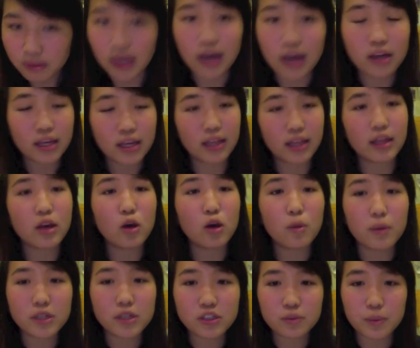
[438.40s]
killing a whole
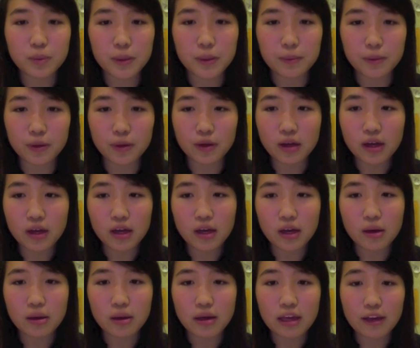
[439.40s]
bunch of people
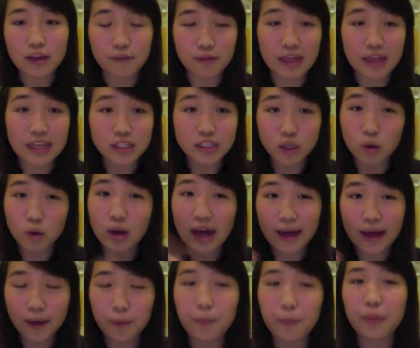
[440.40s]
if they don't
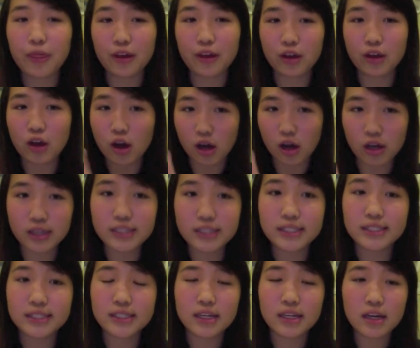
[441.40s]
help the cause.
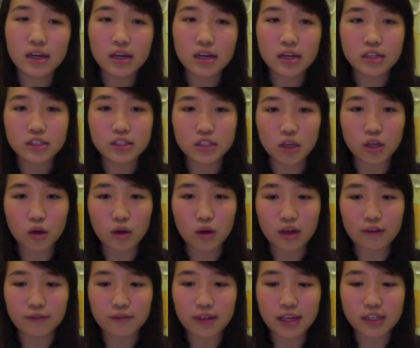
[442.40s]
So
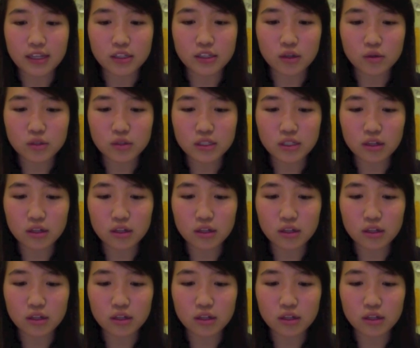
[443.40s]
if they don't